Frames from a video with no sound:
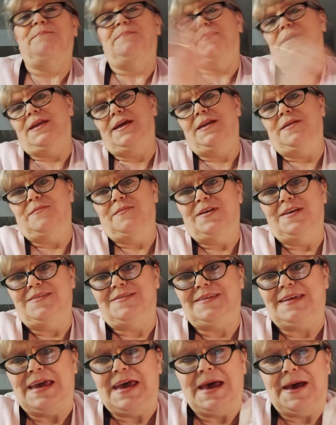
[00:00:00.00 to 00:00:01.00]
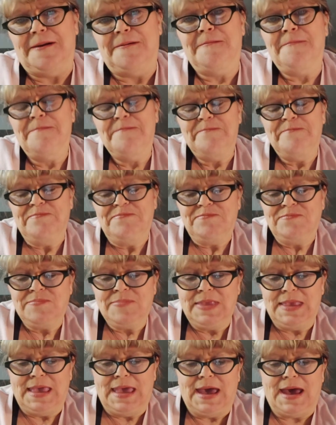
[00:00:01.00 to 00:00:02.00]
But anyways, yeah.
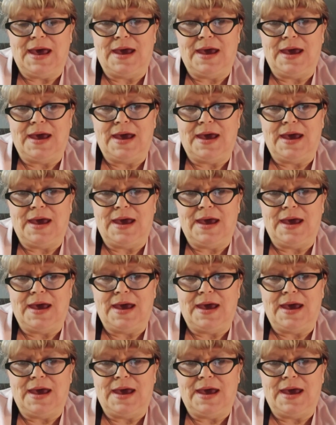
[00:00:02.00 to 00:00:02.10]
Yeah,